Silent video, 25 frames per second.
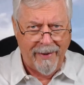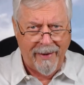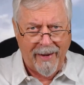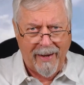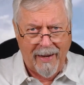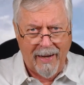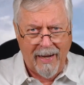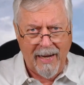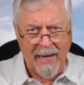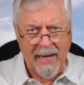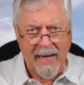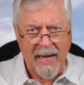
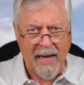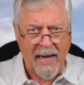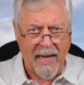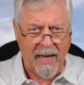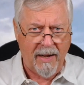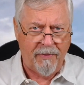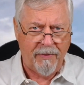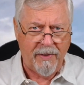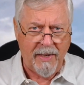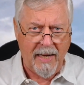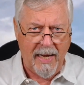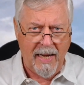I
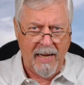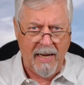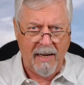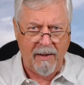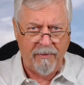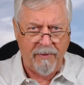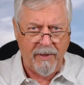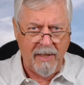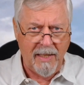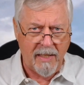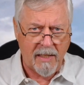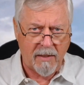have to
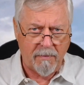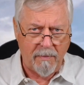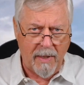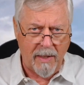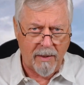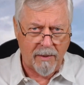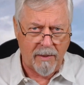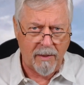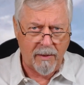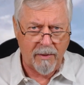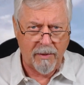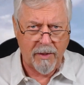have these
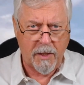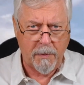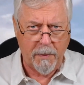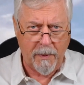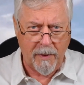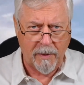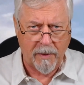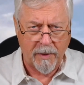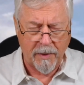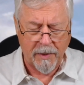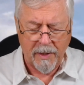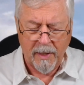mounted on
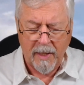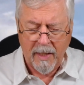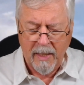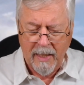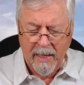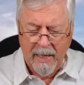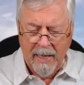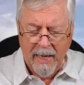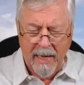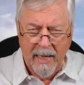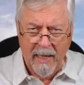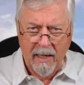spools,
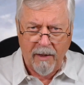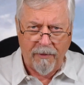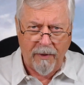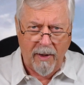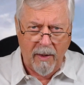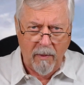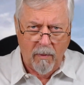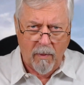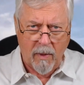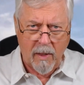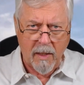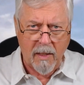and if I
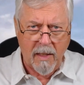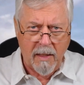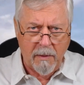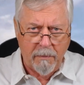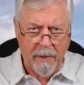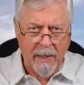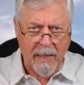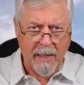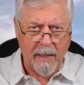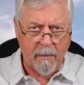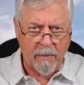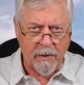want to be able